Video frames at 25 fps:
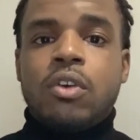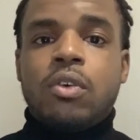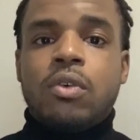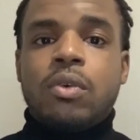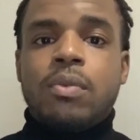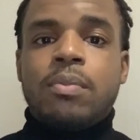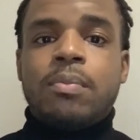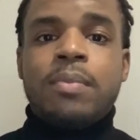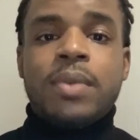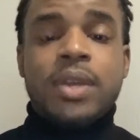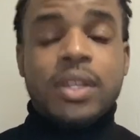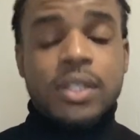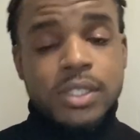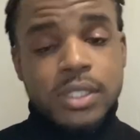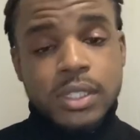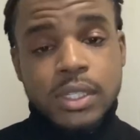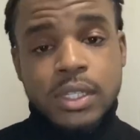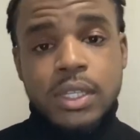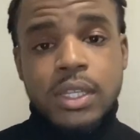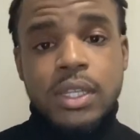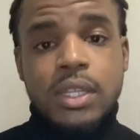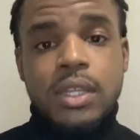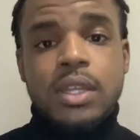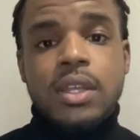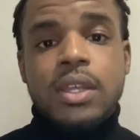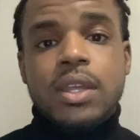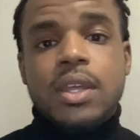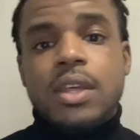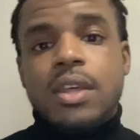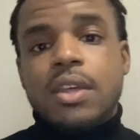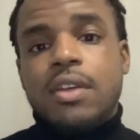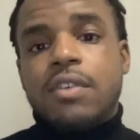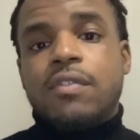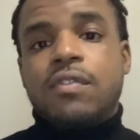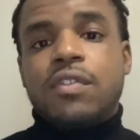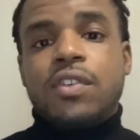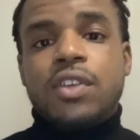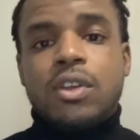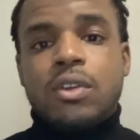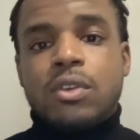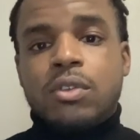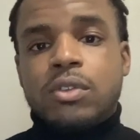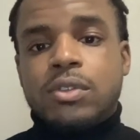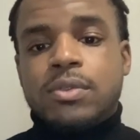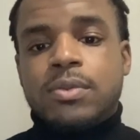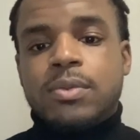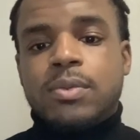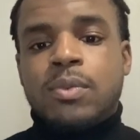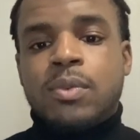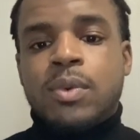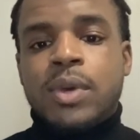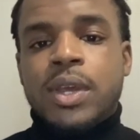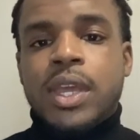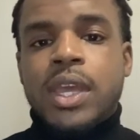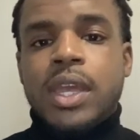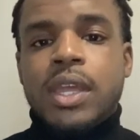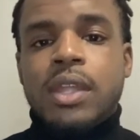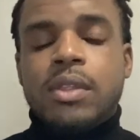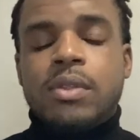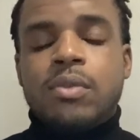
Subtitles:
mentally filled with